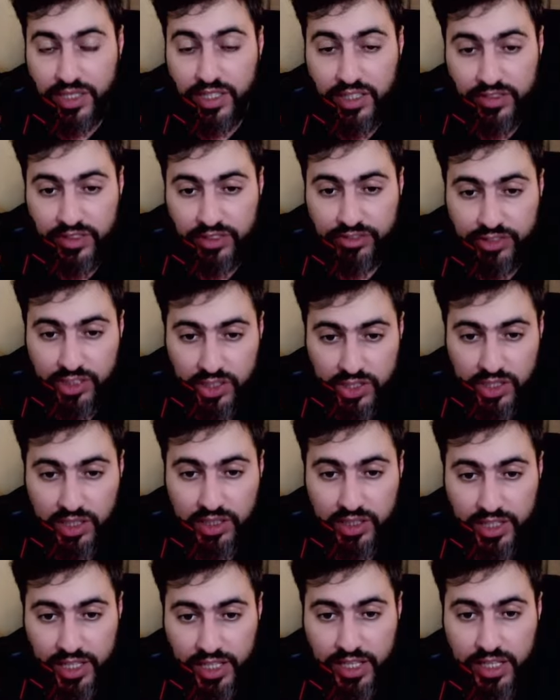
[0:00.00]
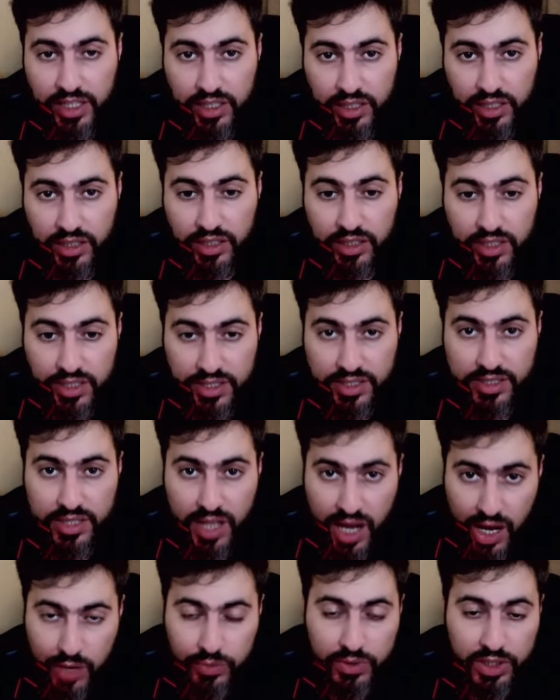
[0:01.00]
even if Cresselia is
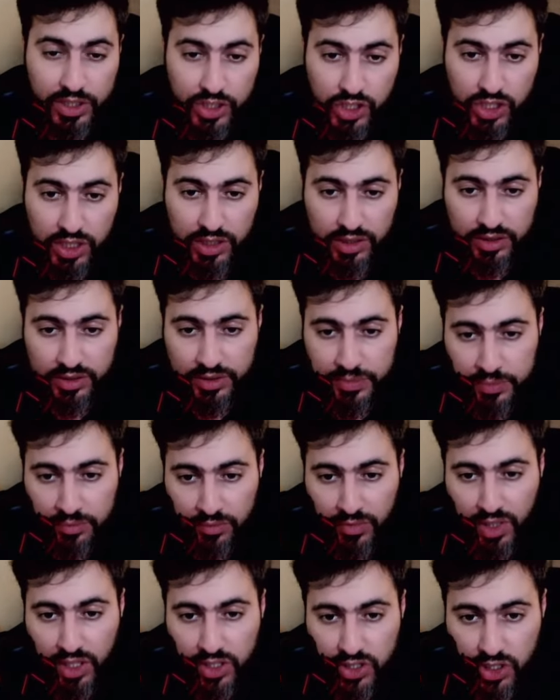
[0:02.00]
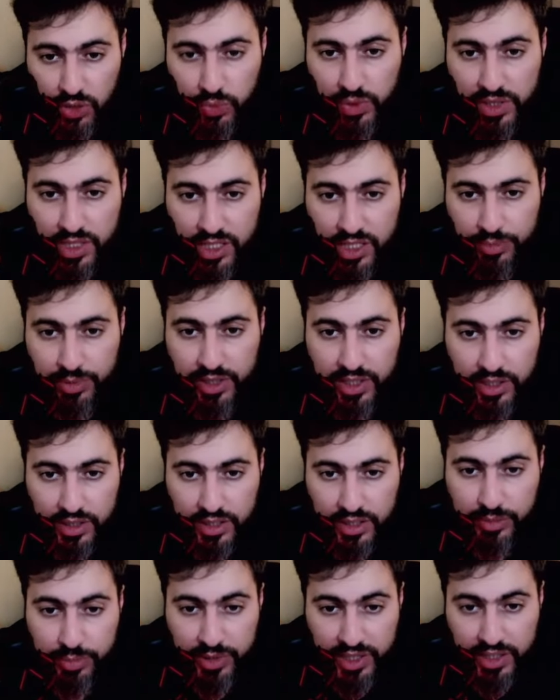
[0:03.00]
down a shield. So what's the play here?
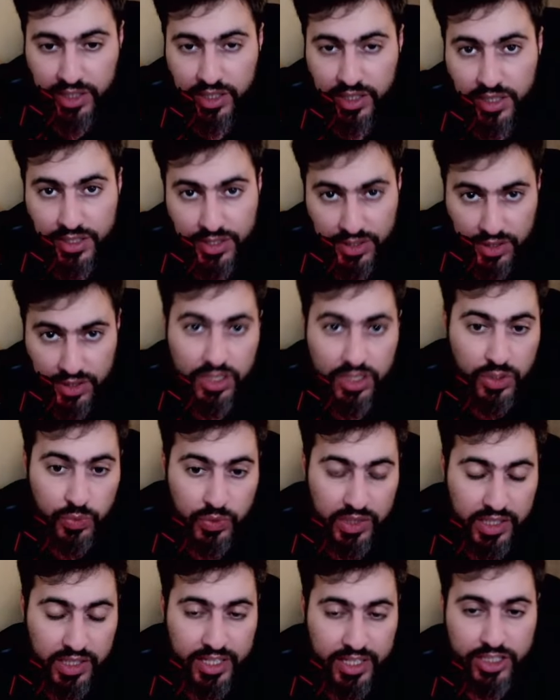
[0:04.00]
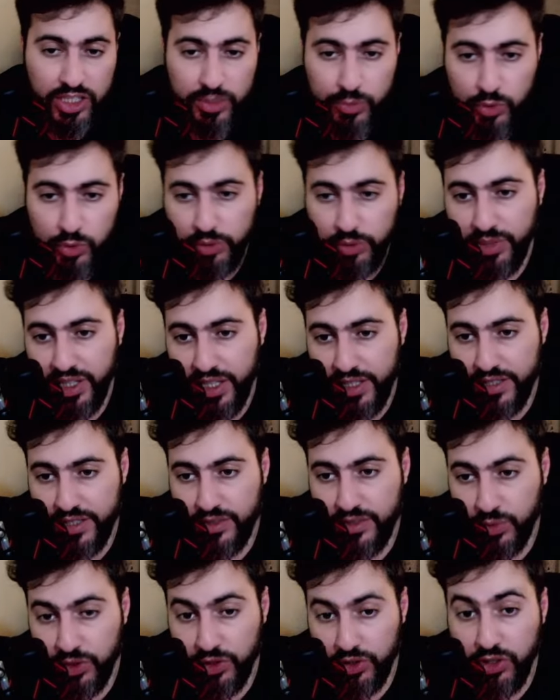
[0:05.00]
The play here is we catch a
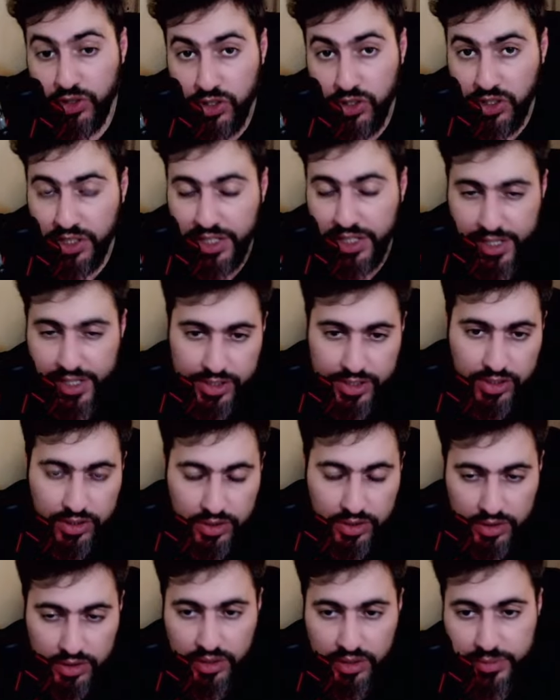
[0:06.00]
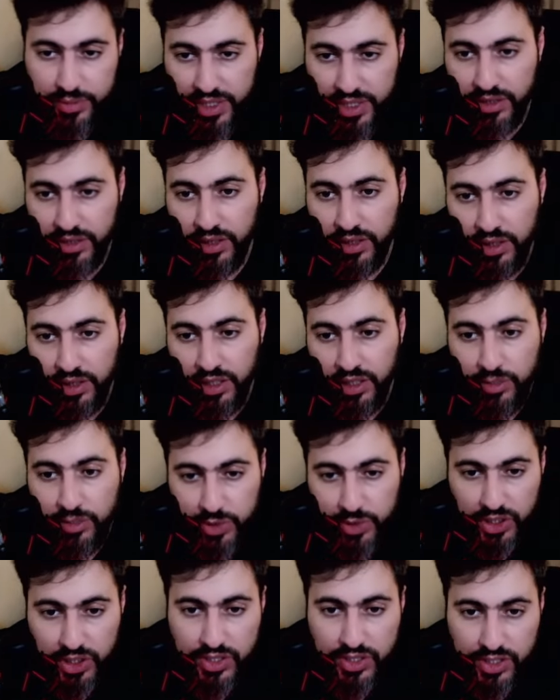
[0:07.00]
Moonblast. We need to catch. I mean,
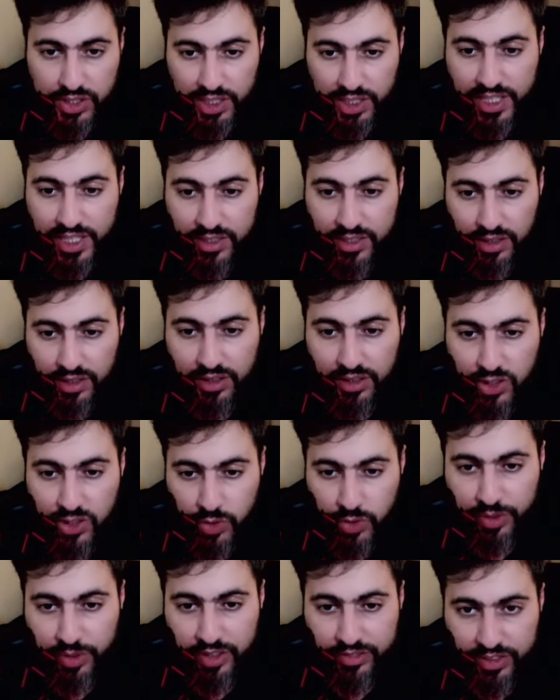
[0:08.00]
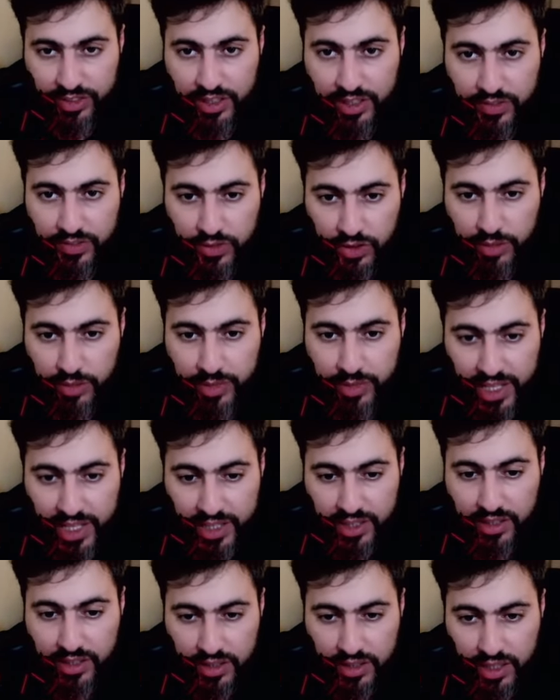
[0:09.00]
because Grass Knot does super effective to the
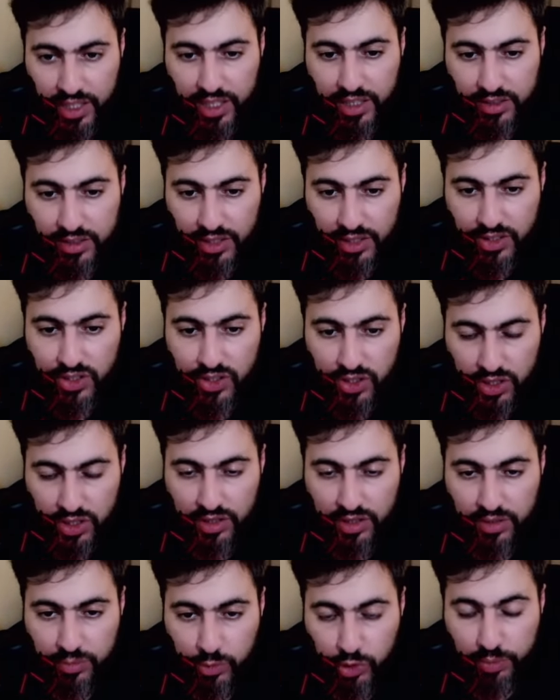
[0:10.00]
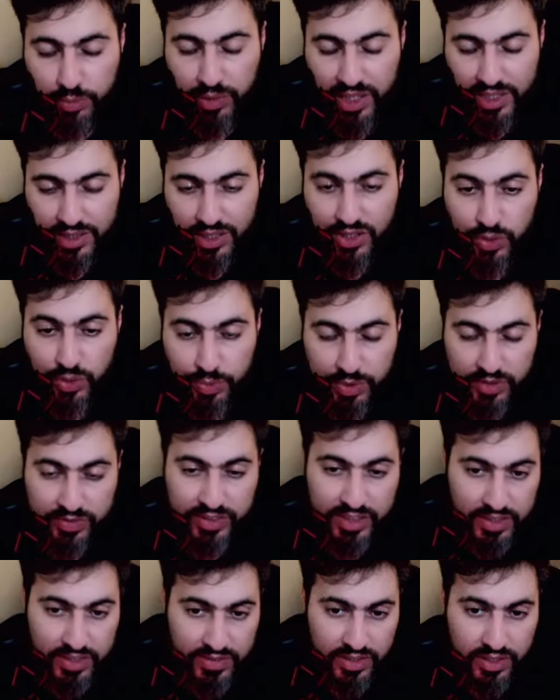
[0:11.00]
back, and does Moonblast does super
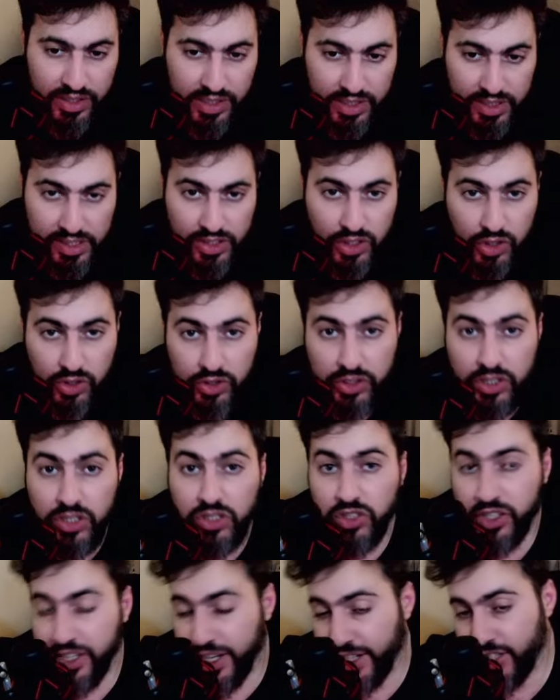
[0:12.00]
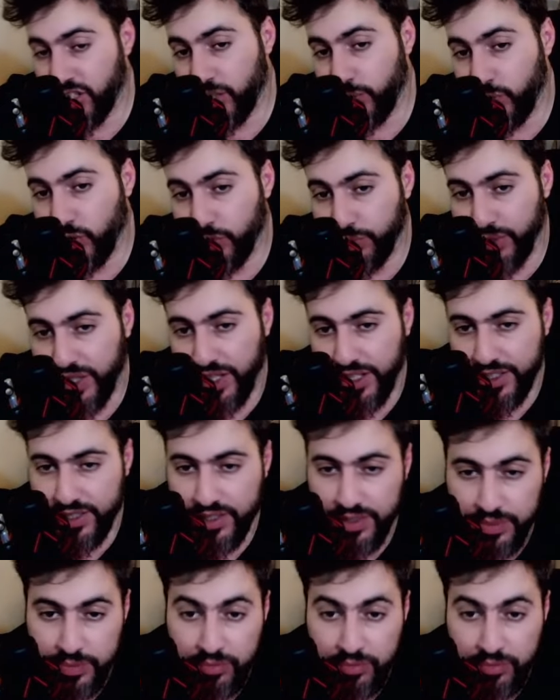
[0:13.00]
effective in the lead. So you need to catch a Moonblast.